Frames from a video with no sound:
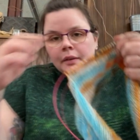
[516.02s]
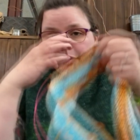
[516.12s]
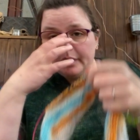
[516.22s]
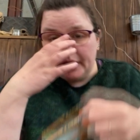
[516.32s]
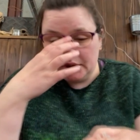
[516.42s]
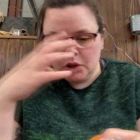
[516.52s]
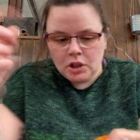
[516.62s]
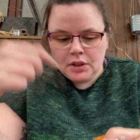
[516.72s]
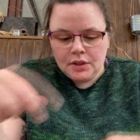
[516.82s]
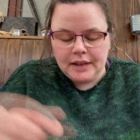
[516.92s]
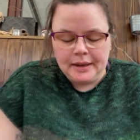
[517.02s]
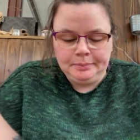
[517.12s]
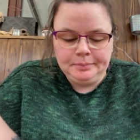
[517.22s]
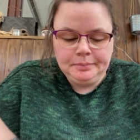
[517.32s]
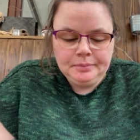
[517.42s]
then just
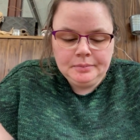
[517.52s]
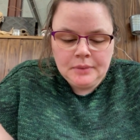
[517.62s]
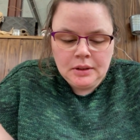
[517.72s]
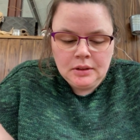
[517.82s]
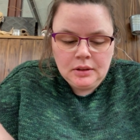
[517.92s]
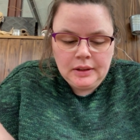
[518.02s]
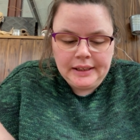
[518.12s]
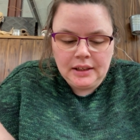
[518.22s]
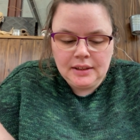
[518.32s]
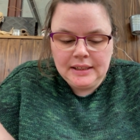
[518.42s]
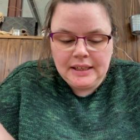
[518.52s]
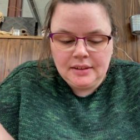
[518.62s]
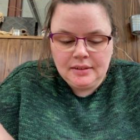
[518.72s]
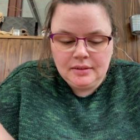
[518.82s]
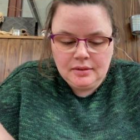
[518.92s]
like knit
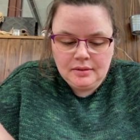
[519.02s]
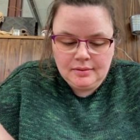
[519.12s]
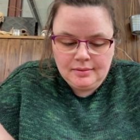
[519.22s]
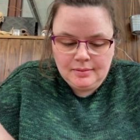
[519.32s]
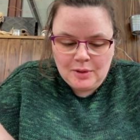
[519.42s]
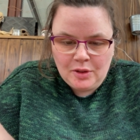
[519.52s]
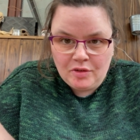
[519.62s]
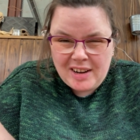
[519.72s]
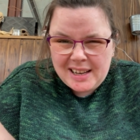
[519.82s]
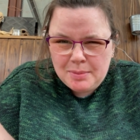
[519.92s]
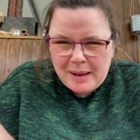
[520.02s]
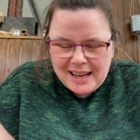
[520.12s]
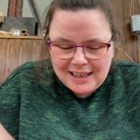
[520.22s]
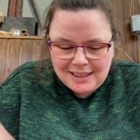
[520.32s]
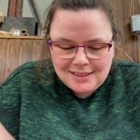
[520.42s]
the thread
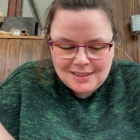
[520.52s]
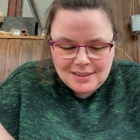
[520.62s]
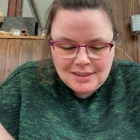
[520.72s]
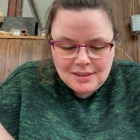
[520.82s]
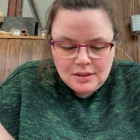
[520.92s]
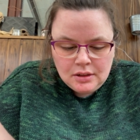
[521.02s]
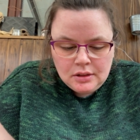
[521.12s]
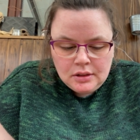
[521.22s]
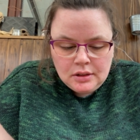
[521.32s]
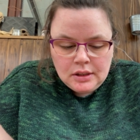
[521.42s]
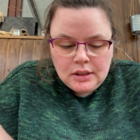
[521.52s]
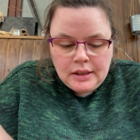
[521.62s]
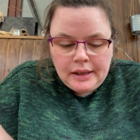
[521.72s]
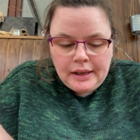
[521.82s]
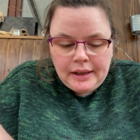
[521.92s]
behind.
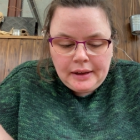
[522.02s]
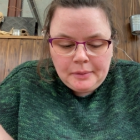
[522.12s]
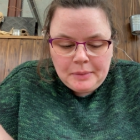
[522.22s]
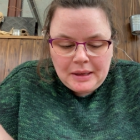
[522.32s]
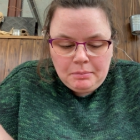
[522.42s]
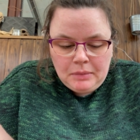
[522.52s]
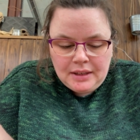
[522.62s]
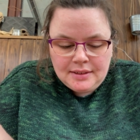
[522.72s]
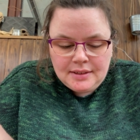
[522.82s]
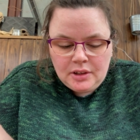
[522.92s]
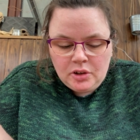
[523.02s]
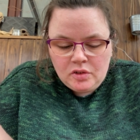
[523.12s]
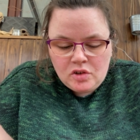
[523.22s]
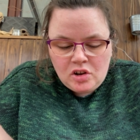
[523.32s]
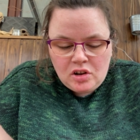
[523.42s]
It means that you're
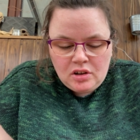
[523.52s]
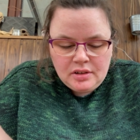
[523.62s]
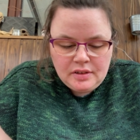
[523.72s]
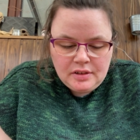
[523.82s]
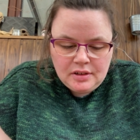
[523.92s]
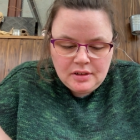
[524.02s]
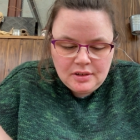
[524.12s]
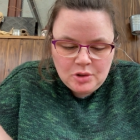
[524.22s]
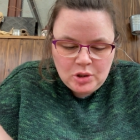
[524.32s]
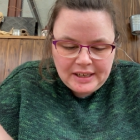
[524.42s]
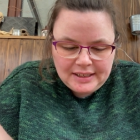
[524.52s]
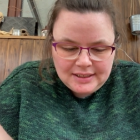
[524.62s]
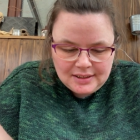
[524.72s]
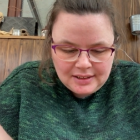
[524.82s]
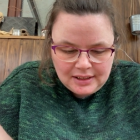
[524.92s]
not trying
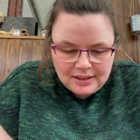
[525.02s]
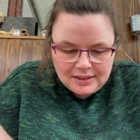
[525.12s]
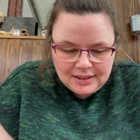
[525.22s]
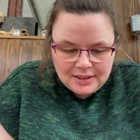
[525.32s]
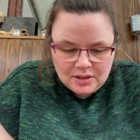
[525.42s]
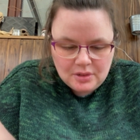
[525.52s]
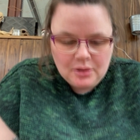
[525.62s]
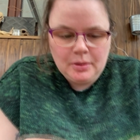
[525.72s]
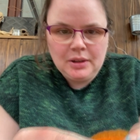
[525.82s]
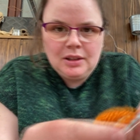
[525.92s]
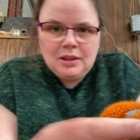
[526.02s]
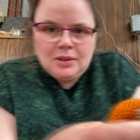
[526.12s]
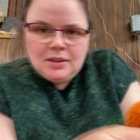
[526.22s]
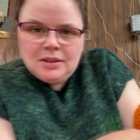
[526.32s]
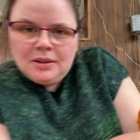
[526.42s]
to, like, see, that's another one that's